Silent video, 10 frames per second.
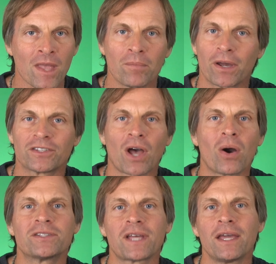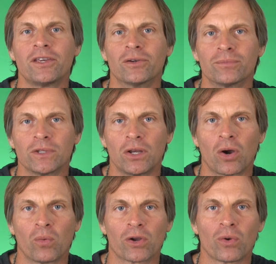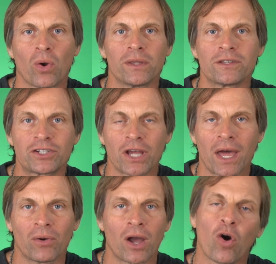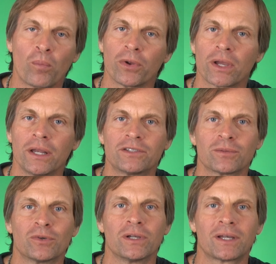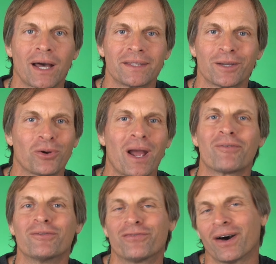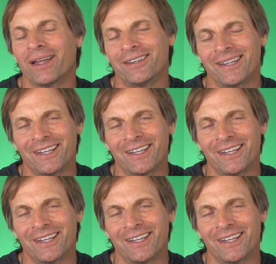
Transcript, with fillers: But as always, thank you. You know, we're growing this channel. I hope you're getting some good content. We're having fun.